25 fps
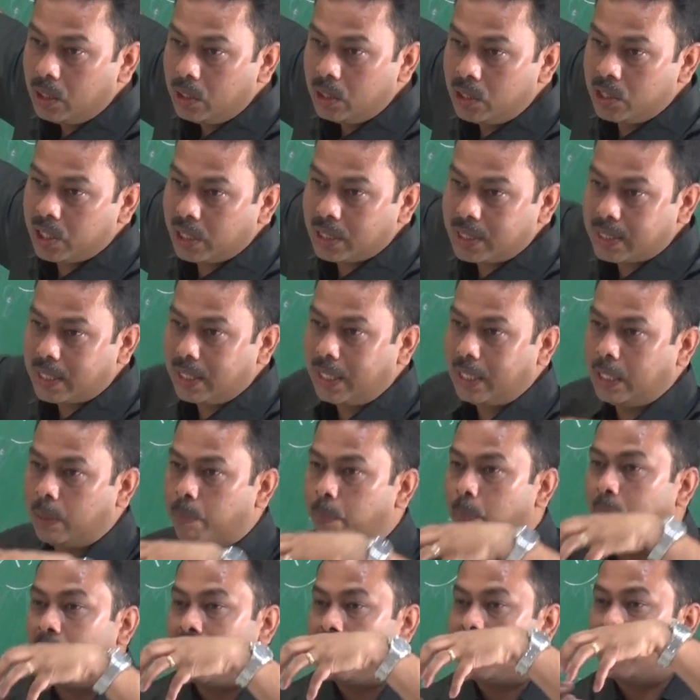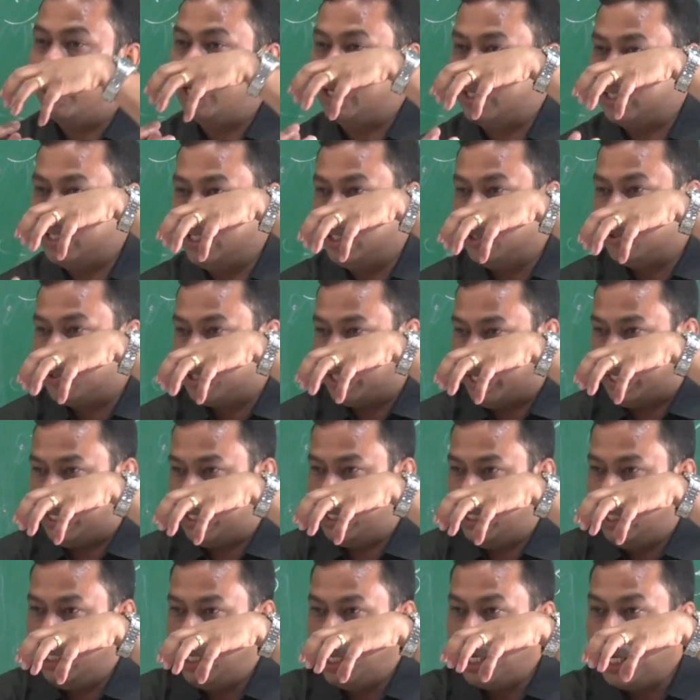Just like burger, you take
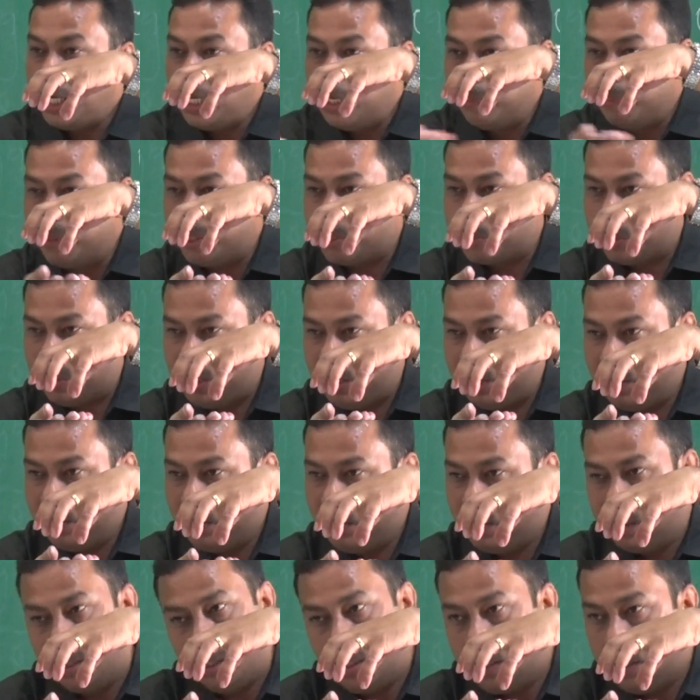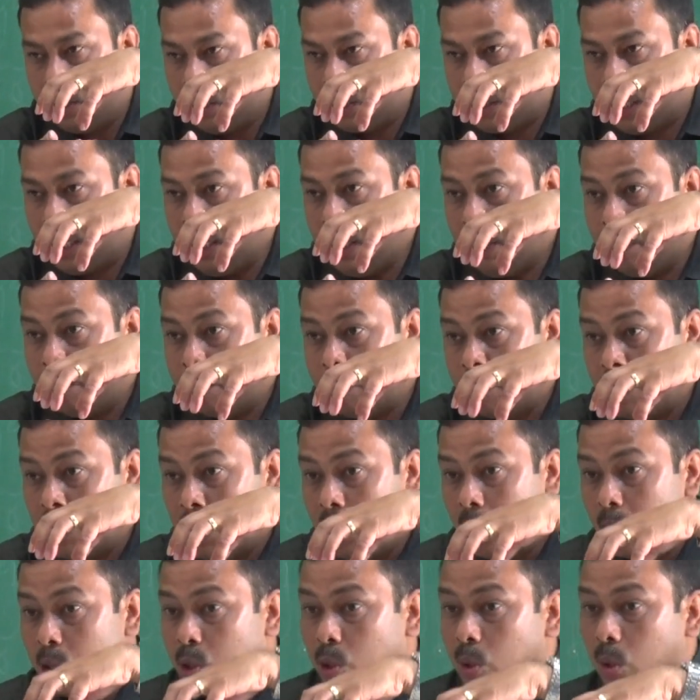in between. Okay?
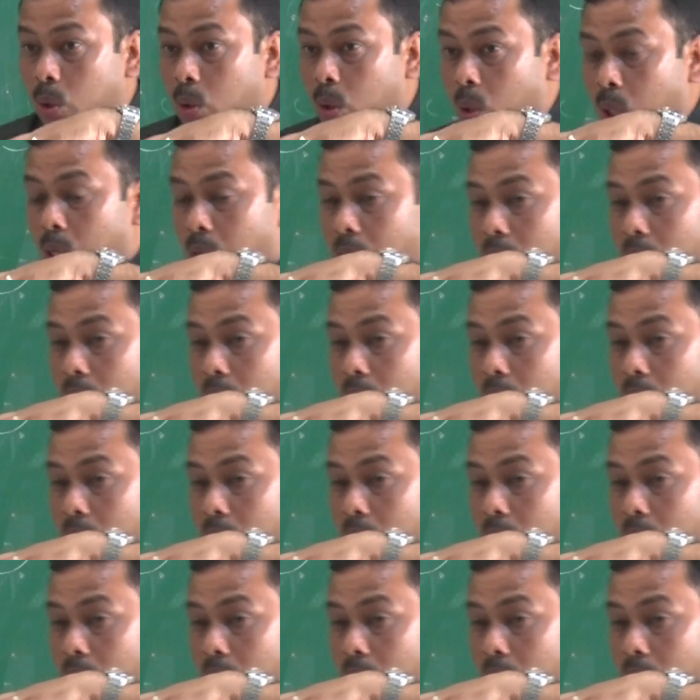So,